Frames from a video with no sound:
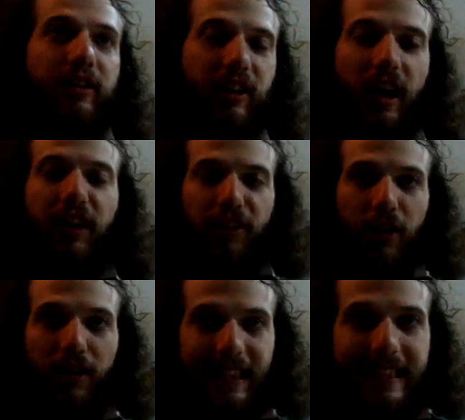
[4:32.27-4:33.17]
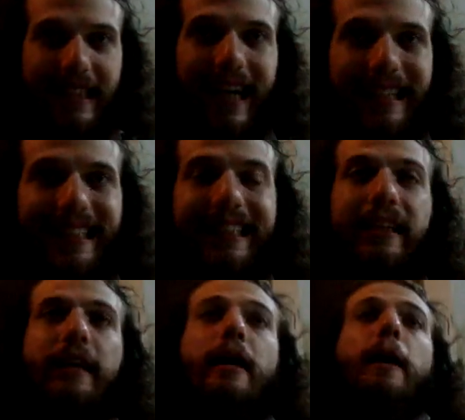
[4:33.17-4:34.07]
the cardstock inside it,
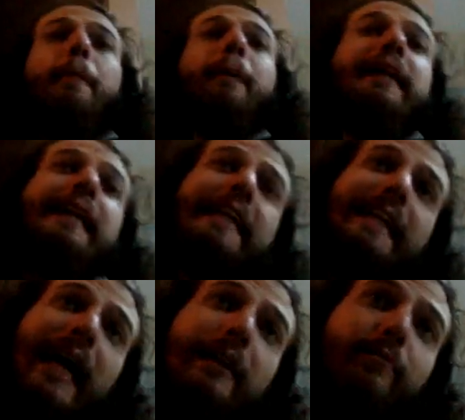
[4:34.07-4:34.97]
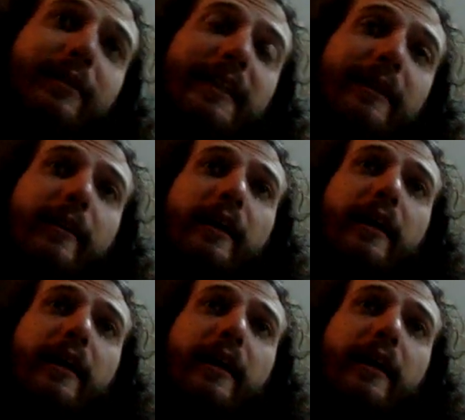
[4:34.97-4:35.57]
but it can be